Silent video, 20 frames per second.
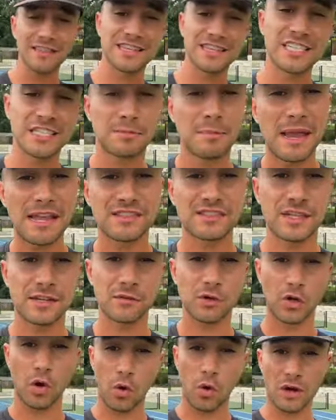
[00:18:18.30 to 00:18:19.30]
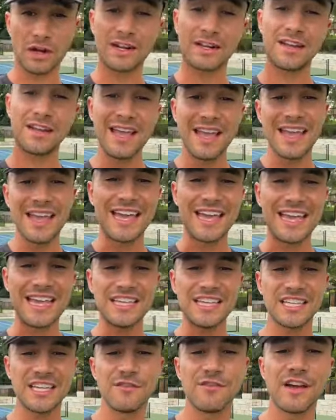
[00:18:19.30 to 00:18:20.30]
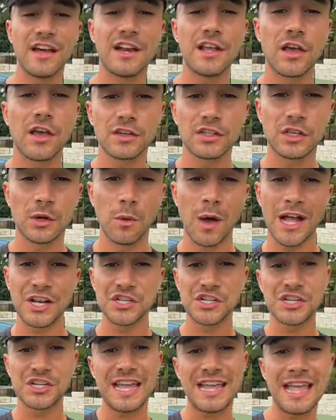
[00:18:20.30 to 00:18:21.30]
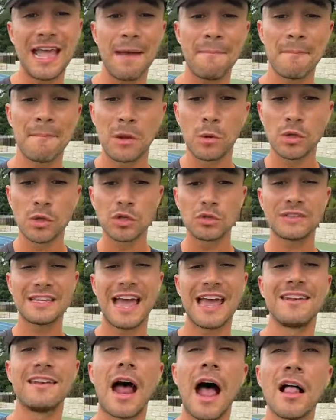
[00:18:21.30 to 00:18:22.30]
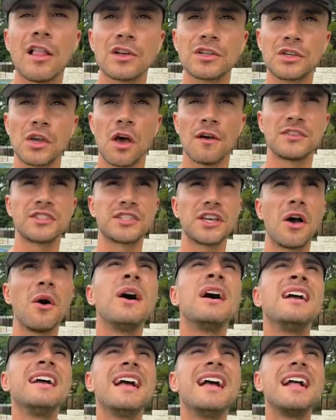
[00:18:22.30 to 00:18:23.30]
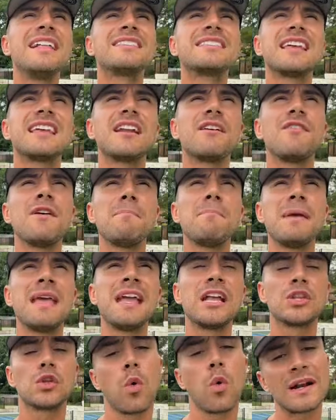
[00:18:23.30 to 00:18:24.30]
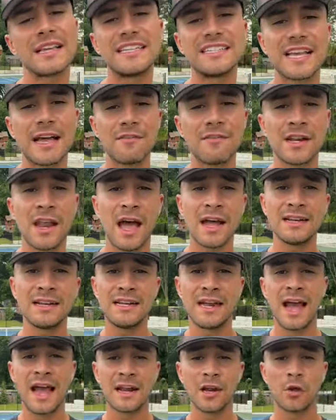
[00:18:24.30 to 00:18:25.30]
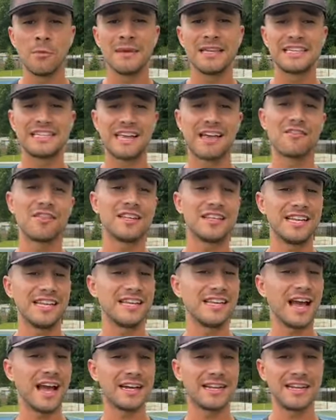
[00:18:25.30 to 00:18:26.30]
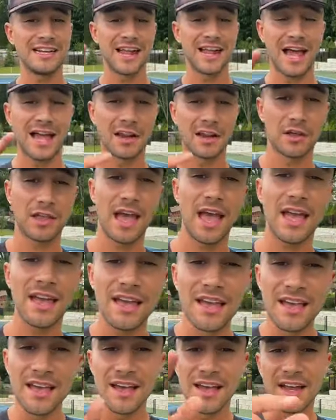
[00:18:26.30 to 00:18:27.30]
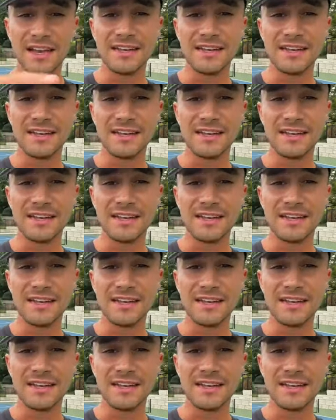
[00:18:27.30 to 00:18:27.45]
All this is basically recorded, easy videos to watch. DM me. We'll do ten dollars off. So instead of it being twenty seven ninety nine, it'll be seventeen ninety nine. Okay.